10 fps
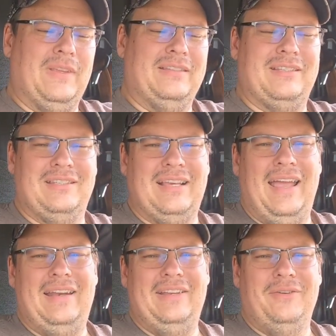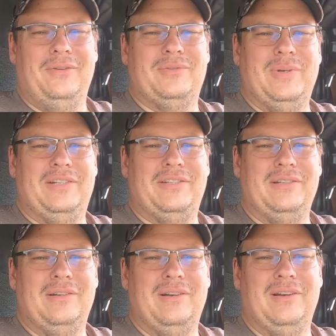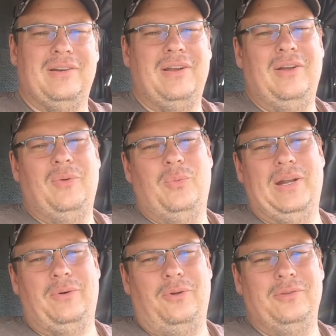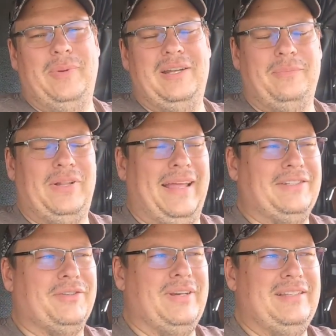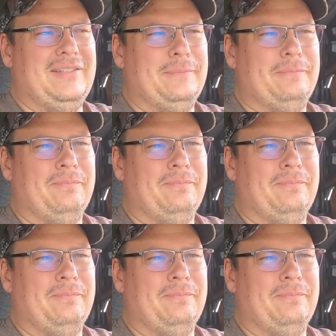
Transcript: a society grows rich when old men plant trees